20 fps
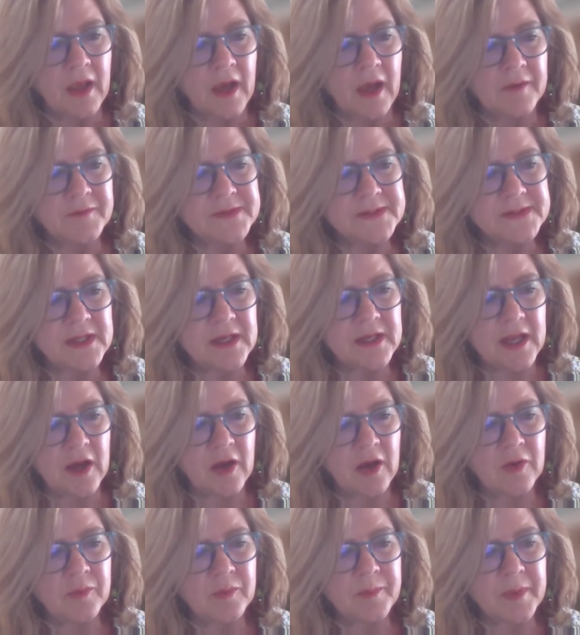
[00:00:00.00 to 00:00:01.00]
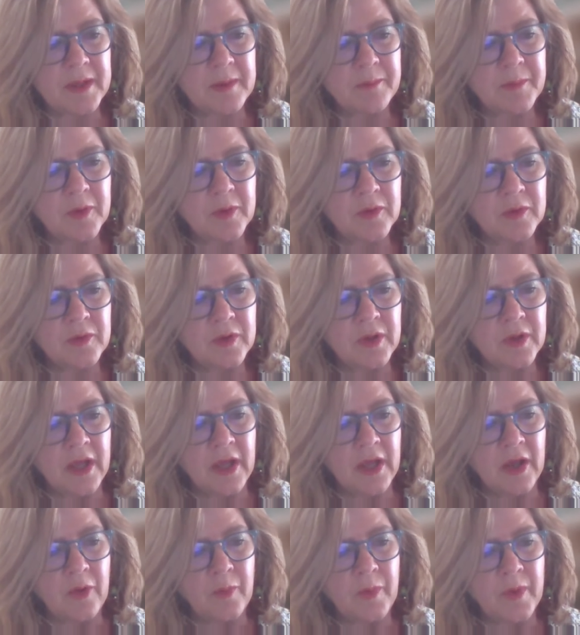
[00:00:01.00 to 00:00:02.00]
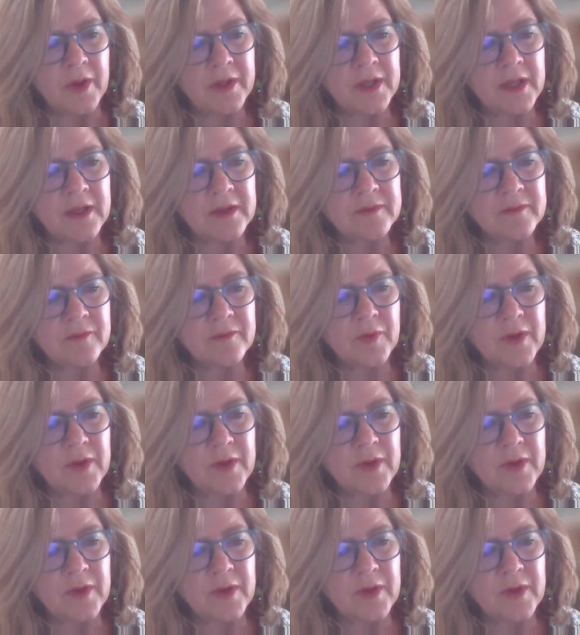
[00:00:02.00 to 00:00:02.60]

I've seen how people working,